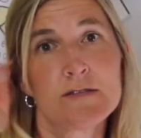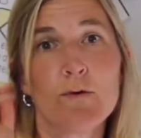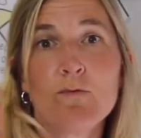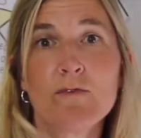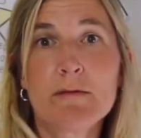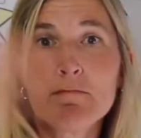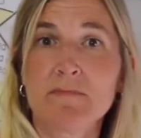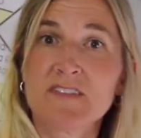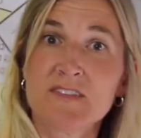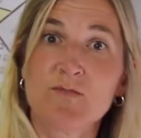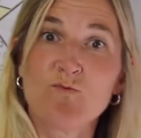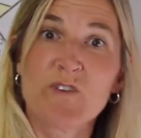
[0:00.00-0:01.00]

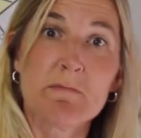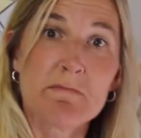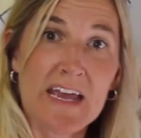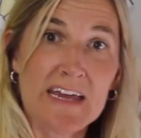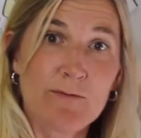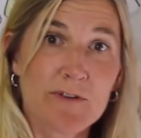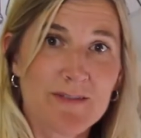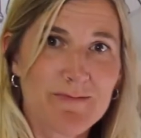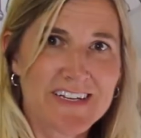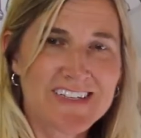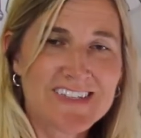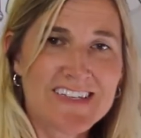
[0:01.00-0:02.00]
remain with
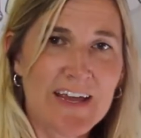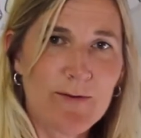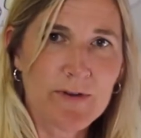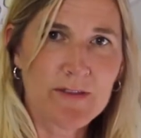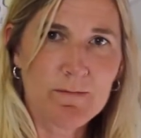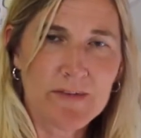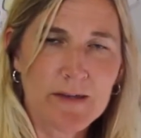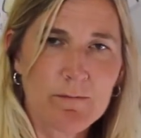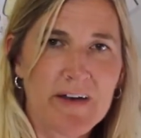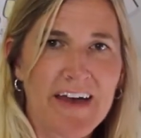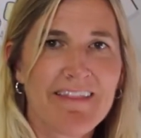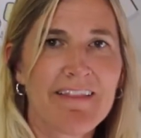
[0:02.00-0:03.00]
me, stay with me
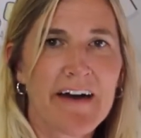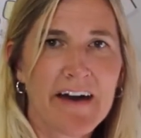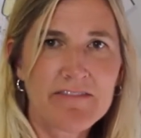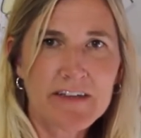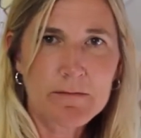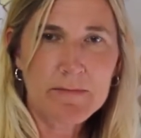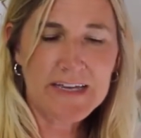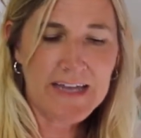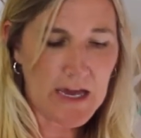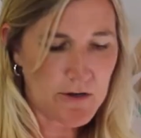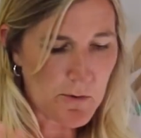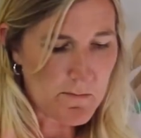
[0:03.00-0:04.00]
by loving me
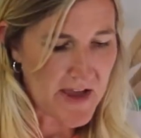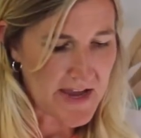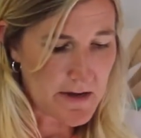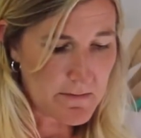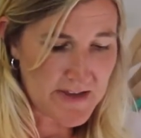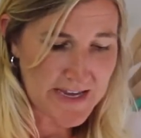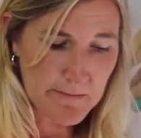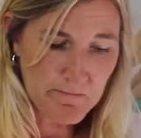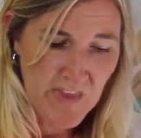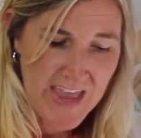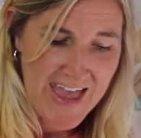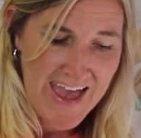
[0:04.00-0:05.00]
and obeying me,
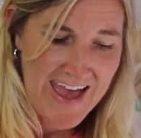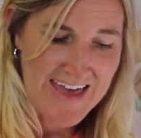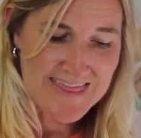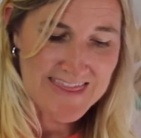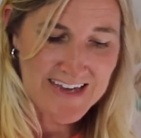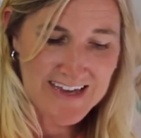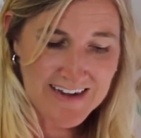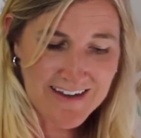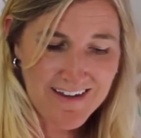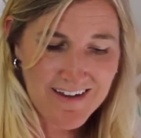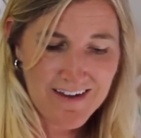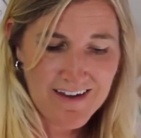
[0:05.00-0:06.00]
and then
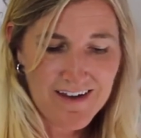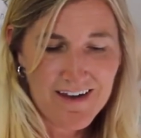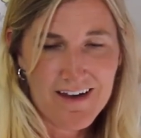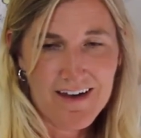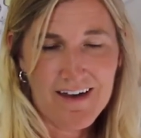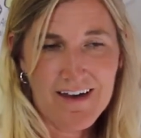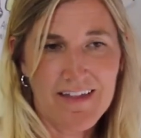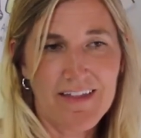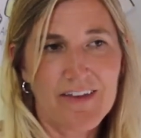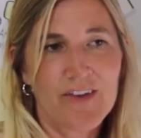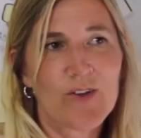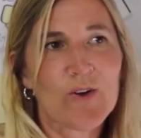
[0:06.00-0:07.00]

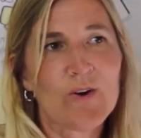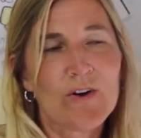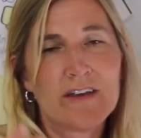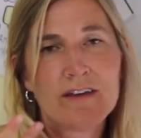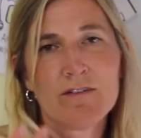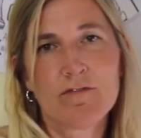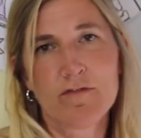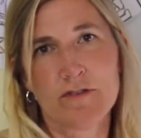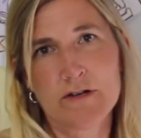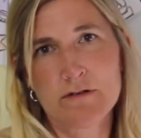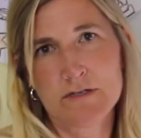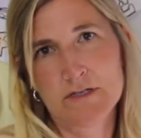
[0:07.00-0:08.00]
good
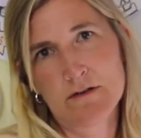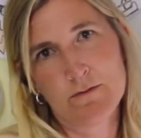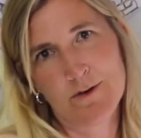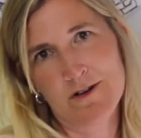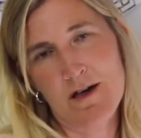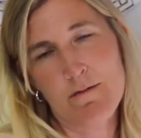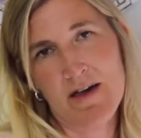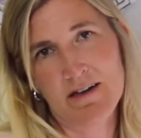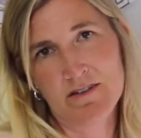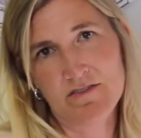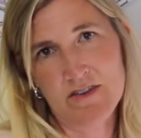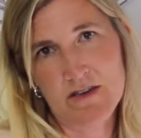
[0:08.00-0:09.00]
fruit will come out
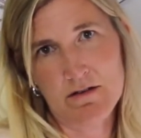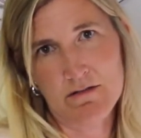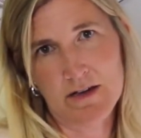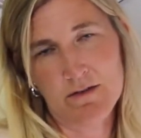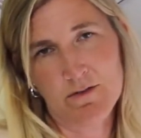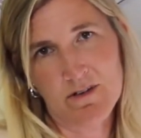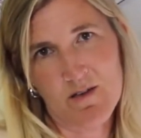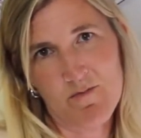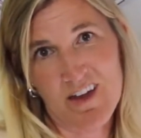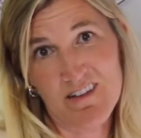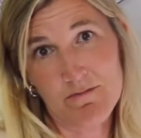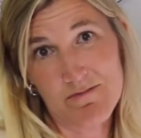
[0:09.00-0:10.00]
of you and will come
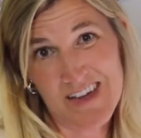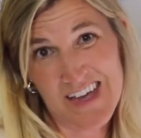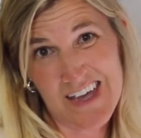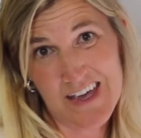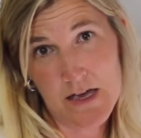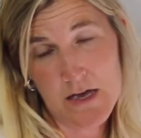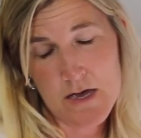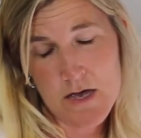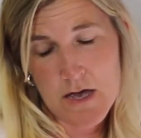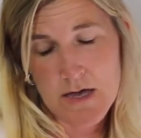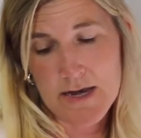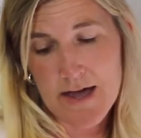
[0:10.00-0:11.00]
out of me.
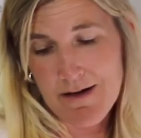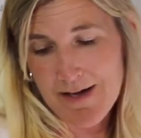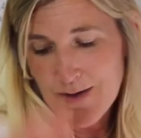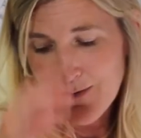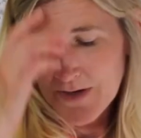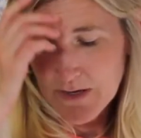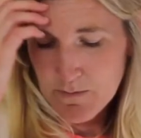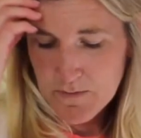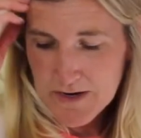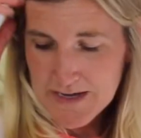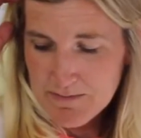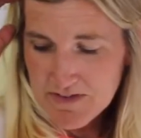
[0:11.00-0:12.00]
Now I want to
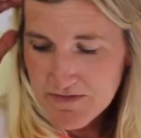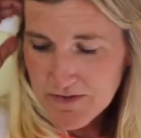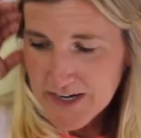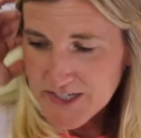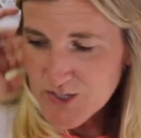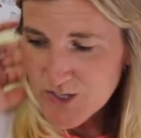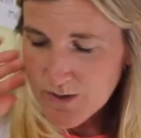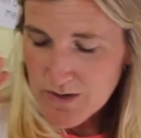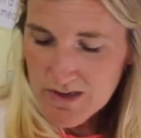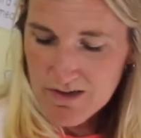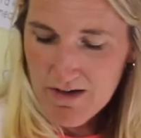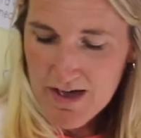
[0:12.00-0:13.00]
pray before I show
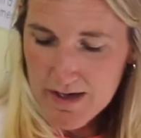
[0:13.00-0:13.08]
you